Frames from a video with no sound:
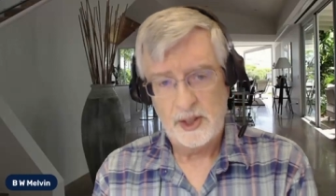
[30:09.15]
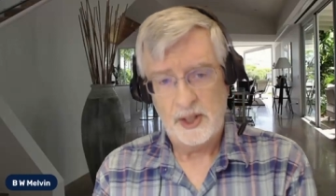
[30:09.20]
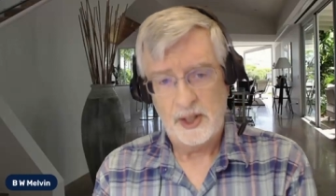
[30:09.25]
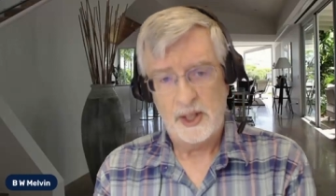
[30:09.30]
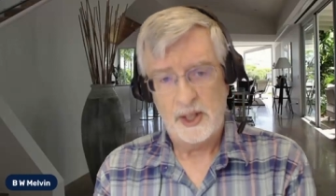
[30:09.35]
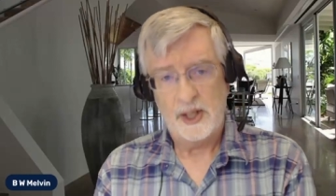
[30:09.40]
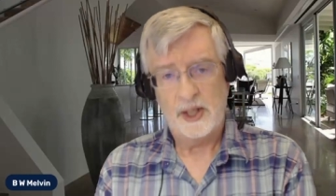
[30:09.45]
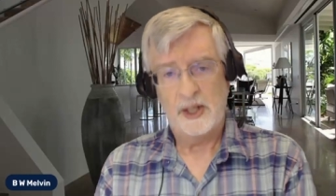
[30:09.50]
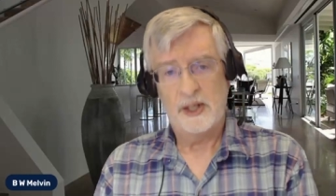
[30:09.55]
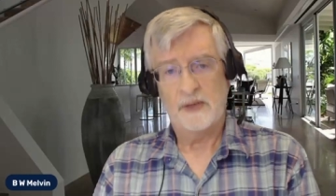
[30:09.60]

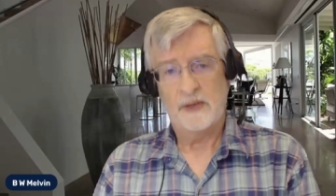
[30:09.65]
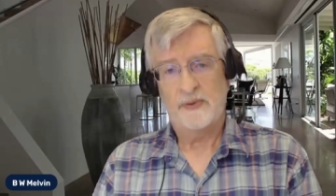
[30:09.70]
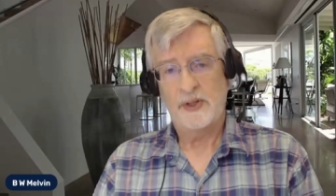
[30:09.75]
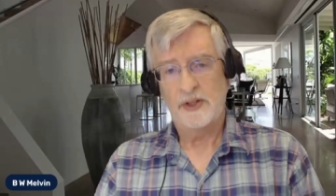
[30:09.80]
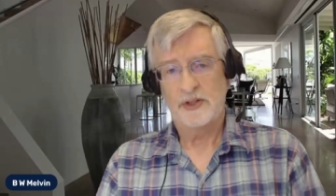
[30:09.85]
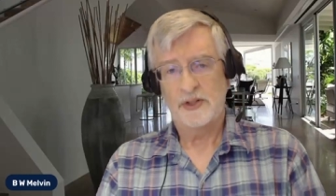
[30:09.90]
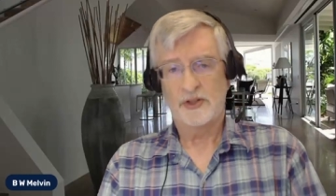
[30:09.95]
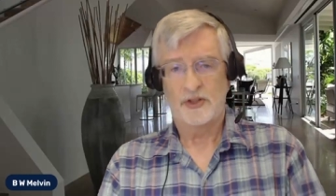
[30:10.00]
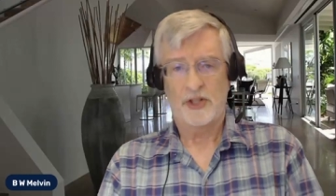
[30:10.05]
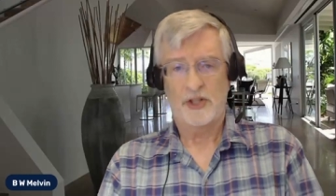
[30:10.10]
In
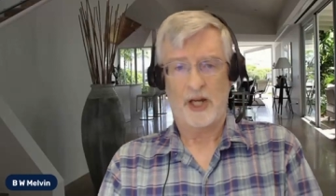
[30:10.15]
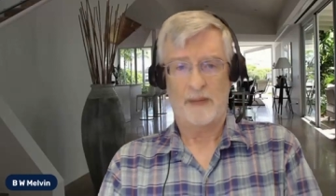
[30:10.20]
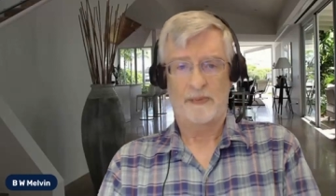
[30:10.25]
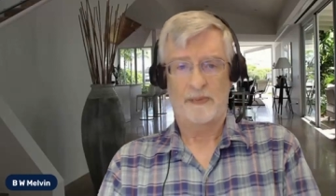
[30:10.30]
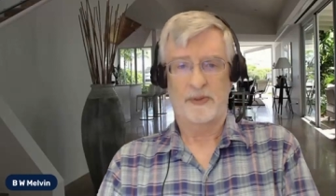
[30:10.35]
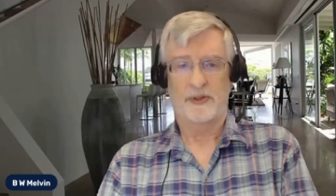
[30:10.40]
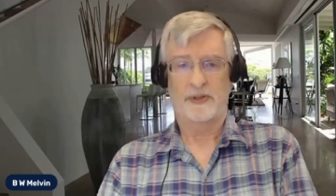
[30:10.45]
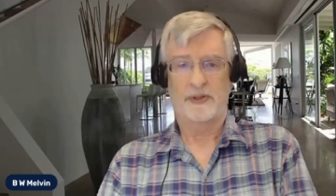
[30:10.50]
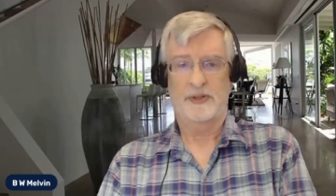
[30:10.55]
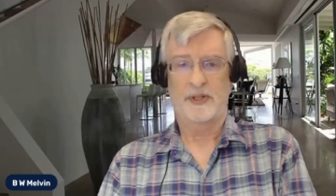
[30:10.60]
Ephesians
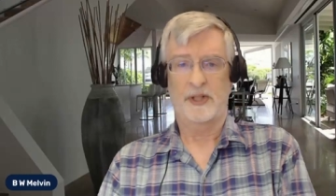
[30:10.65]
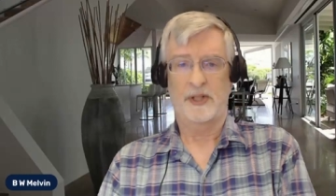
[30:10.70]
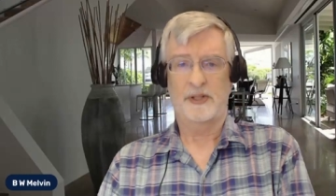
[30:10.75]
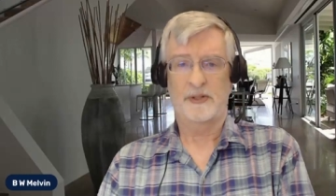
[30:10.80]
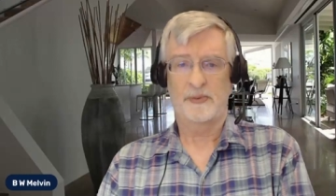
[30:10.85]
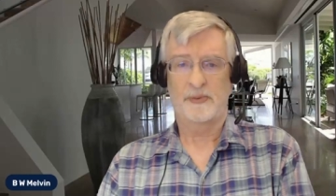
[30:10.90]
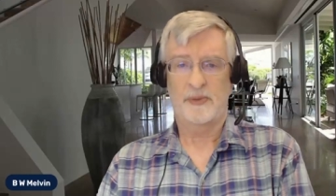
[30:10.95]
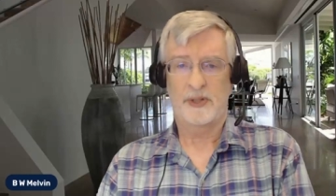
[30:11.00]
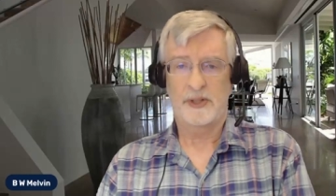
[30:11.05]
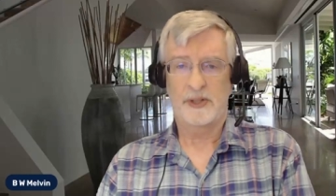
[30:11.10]
chapter
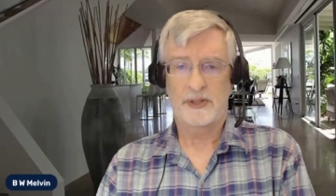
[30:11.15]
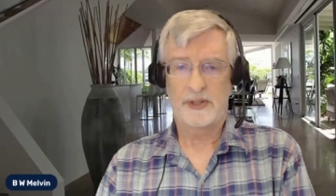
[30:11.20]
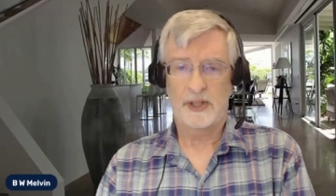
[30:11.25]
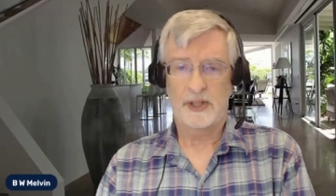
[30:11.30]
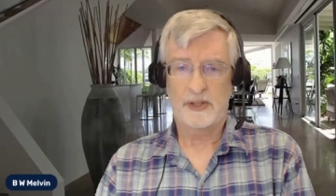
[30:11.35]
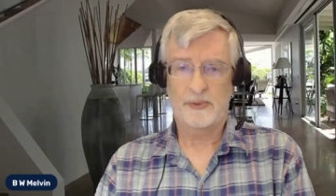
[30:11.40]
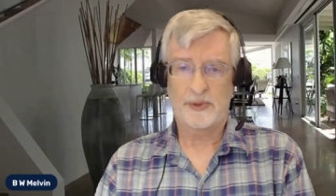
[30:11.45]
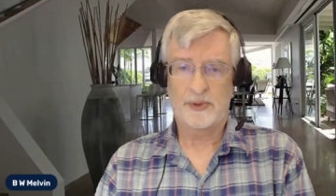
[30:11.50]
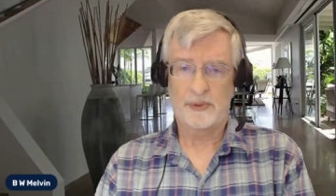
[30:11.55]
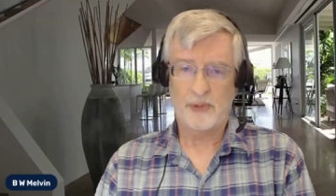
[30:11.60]
6, where he
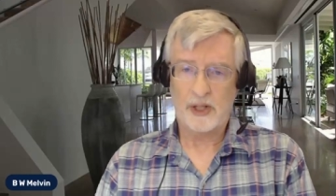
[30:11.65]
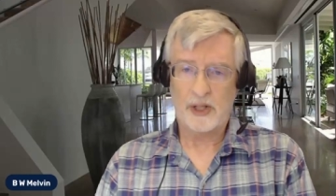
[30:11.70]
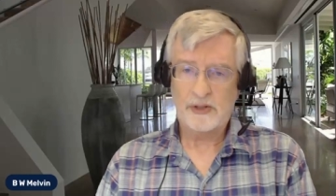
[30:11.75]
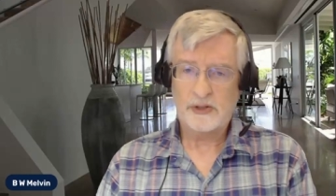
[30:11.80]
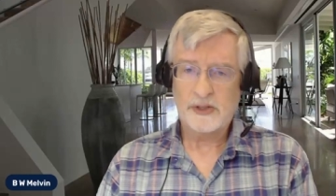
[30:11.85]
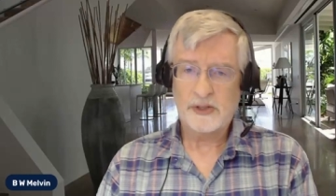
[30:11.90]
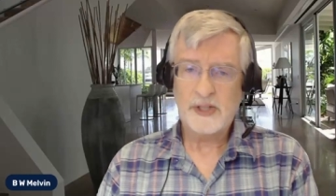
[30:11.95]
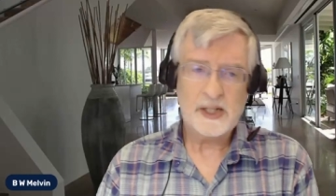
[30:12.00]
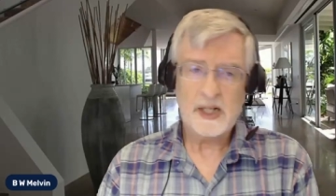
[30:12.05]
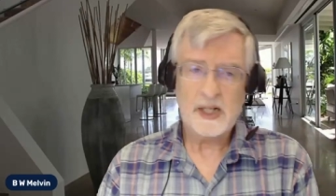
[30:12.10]
says, We
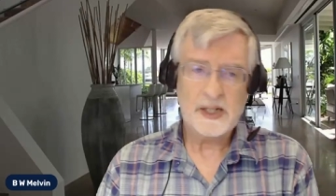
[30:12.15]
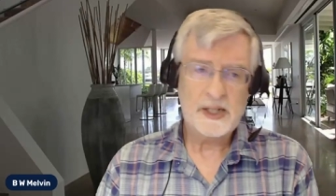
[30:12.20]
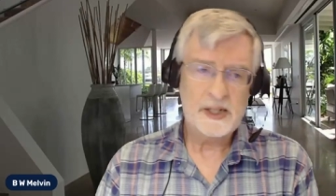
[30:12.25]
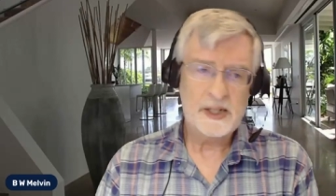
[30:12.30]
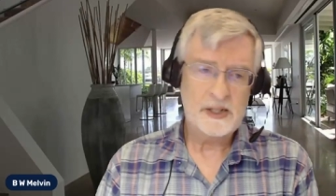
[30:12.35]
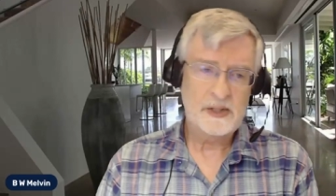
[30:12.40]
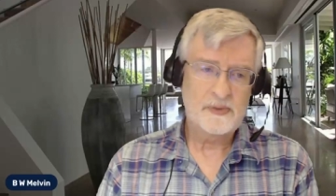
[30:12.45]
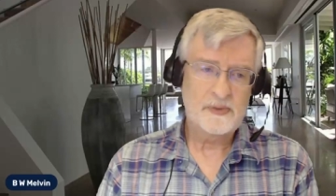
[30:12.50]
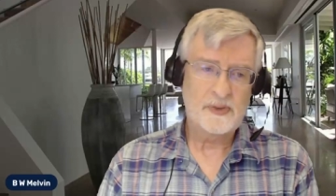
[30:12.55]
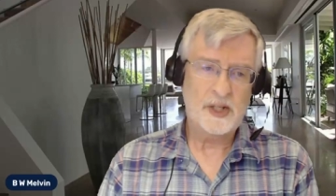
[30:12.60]
wrestle not
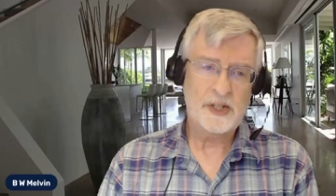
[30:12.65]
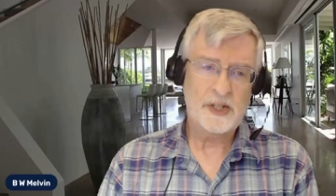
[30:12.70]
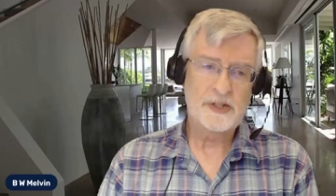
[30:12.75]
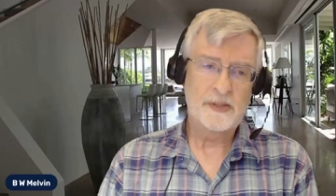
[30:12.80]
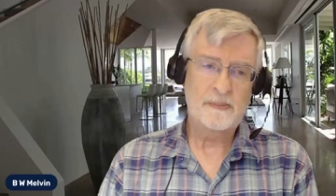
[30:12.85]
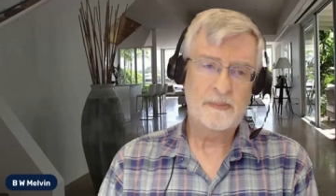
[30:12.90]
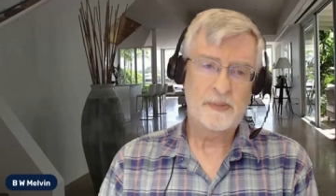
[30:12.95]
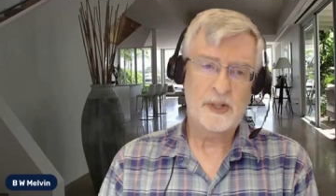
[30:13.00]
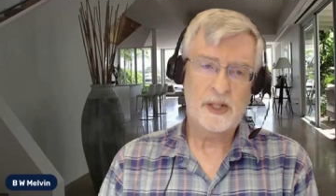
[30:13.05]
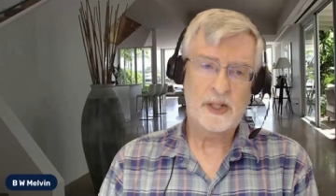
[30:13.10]
against flesh
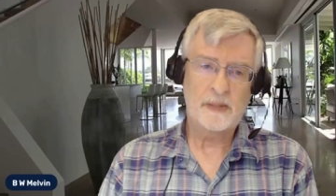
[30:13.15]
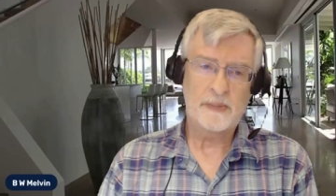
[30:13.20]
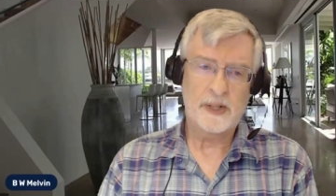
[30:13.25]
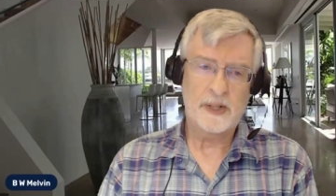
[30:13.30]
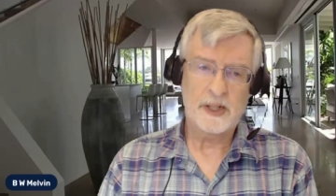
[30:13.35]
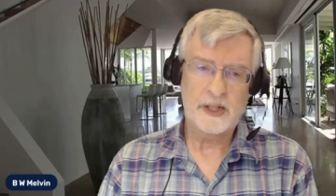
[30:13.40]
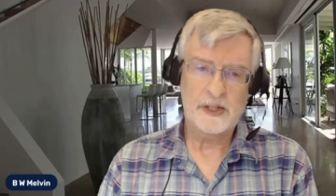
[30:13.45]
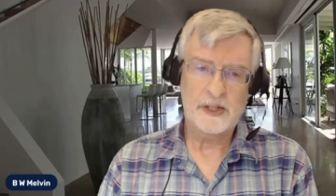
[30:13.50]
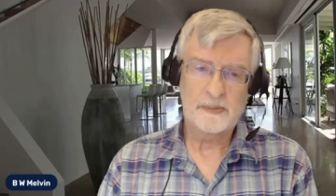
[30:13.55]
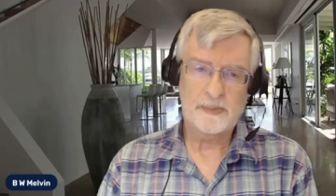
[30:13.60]
and blood, but
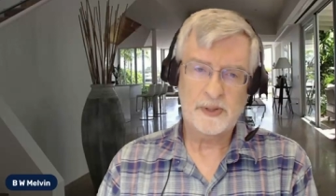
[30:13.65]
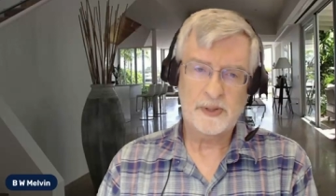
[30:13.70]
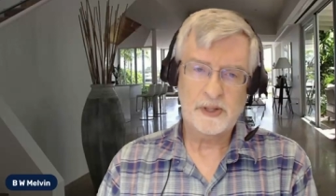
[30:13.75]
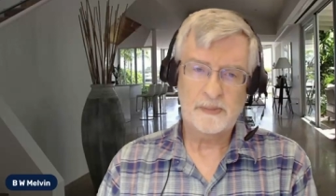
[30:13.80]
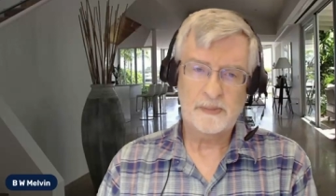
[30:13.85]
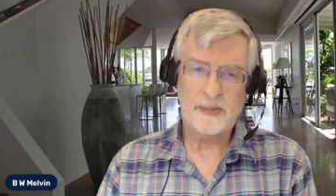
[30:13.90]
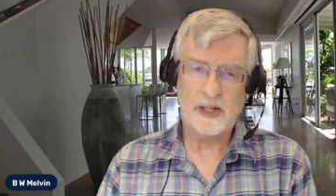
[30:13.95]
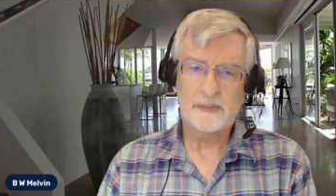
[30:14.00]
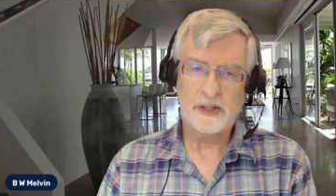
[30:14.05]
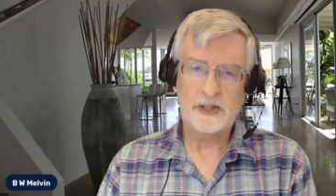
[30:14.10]
against
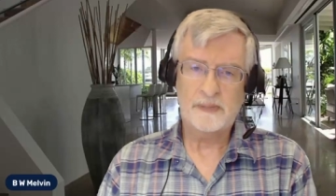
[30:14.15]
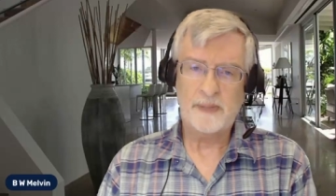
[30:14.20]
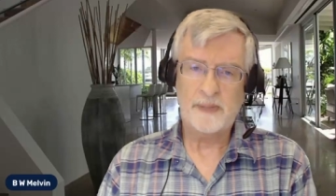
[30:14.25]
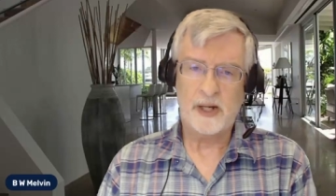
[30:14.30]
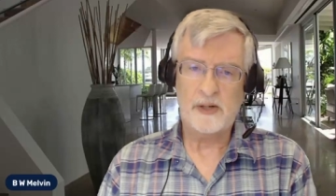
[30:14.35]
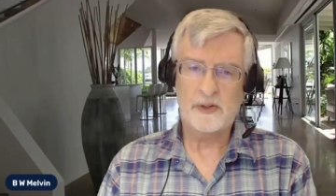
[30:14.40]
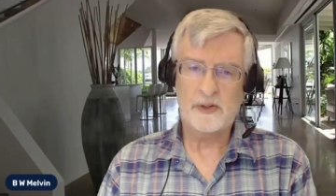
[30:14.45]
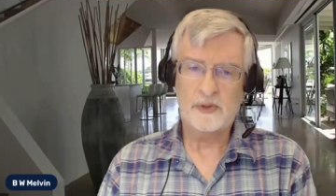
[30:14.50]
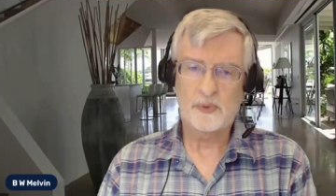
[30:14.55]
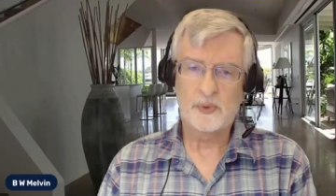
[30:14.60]
principalities, powers,